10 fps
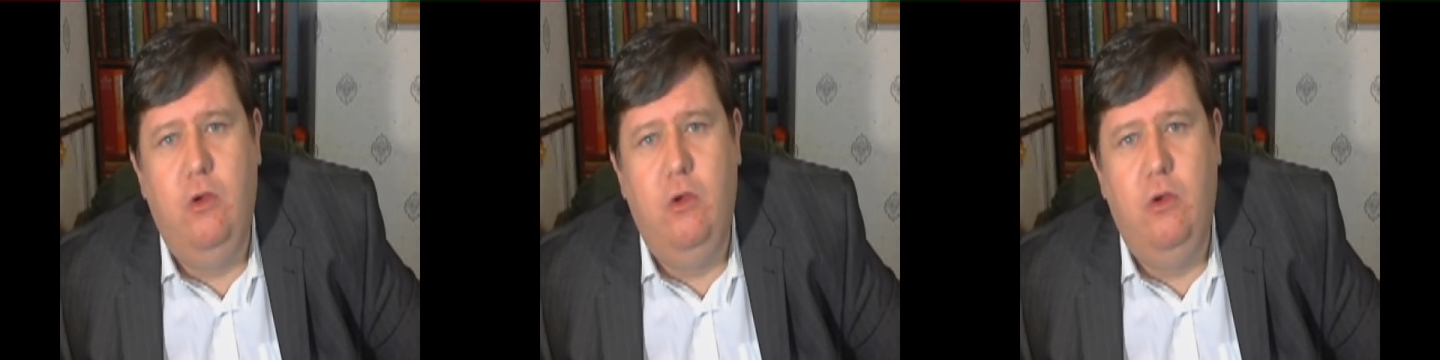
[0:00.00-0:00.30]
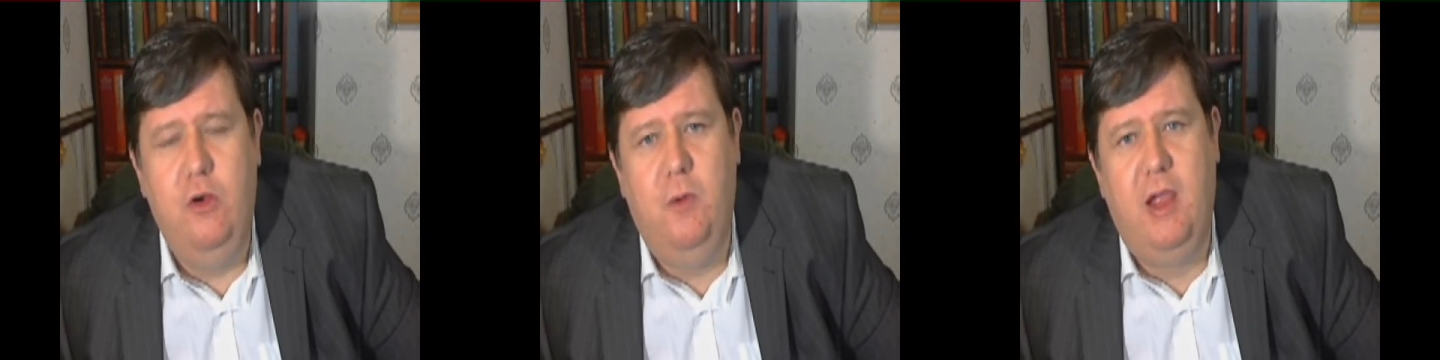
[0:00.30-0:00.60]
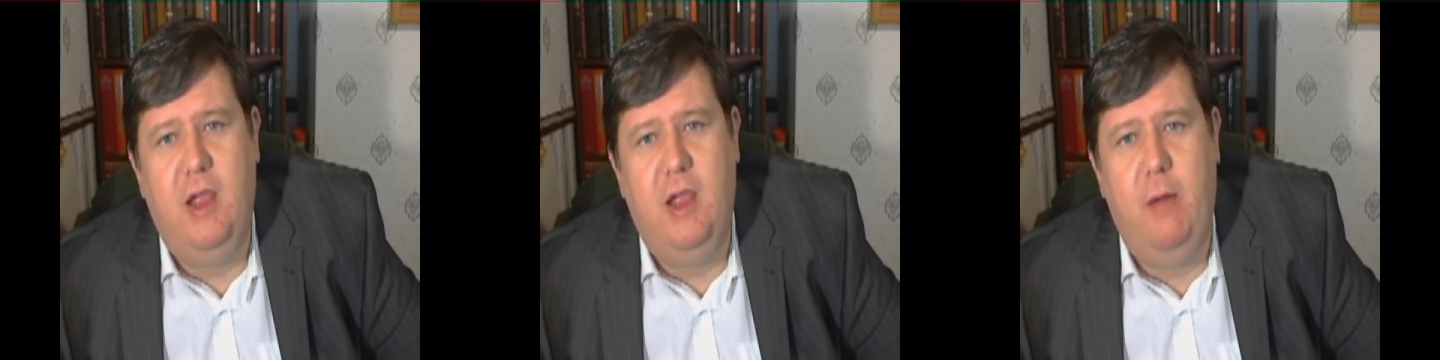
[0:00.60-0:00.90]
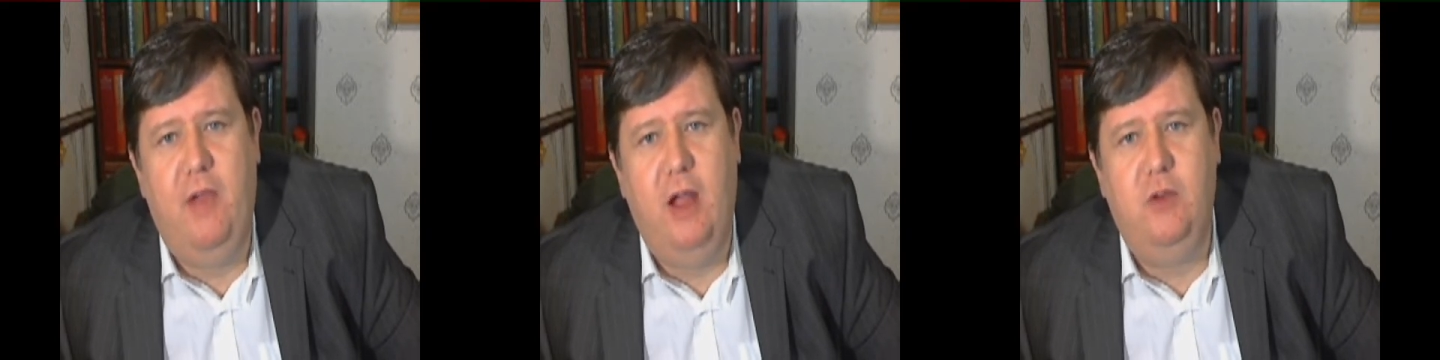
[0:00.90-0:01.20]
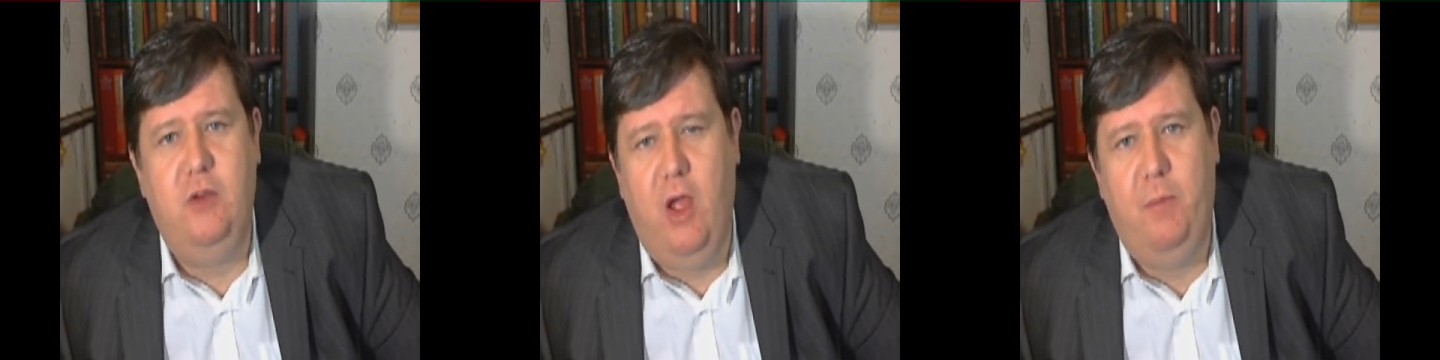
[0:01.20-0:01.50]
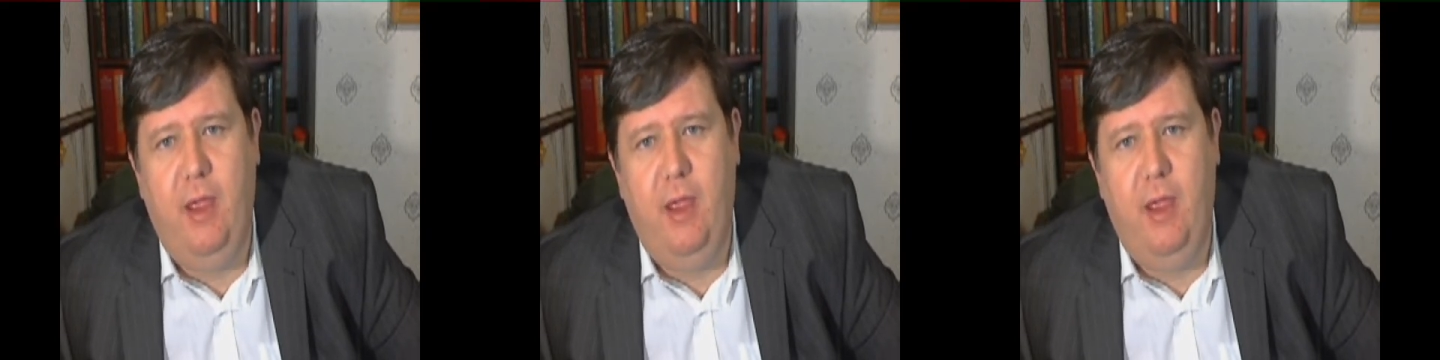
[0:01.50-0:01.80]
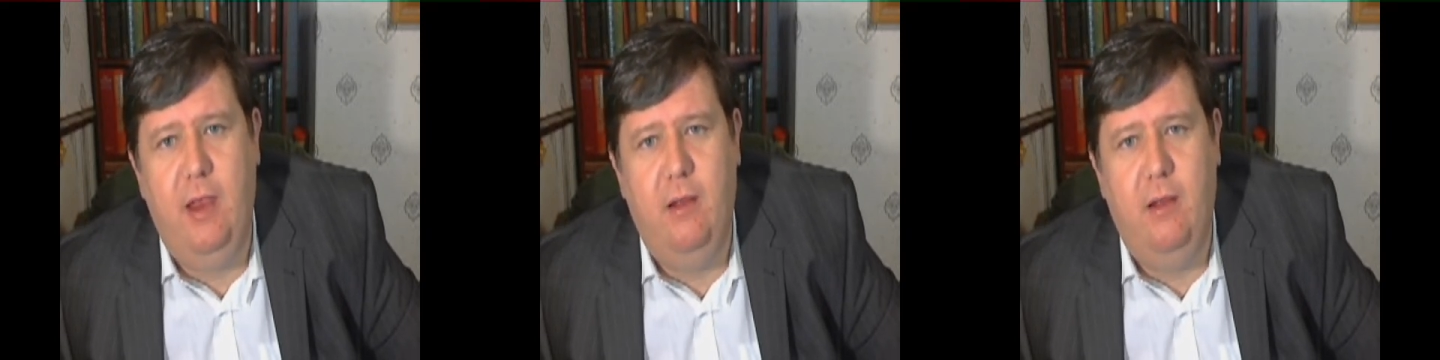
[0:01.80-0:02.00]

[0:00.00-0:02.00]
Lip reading: couldn't wear camouflage without paying